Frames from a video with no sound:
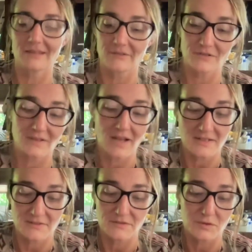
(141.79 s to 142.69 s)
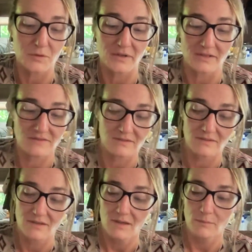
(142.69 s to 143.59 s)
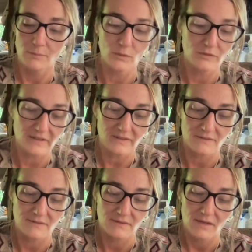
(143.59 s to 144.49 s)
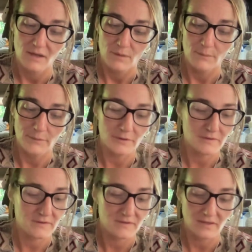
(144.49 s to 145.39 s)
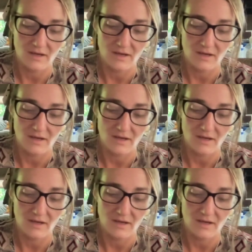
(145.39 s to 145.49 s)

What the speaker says: There's lots of stories, movies, books,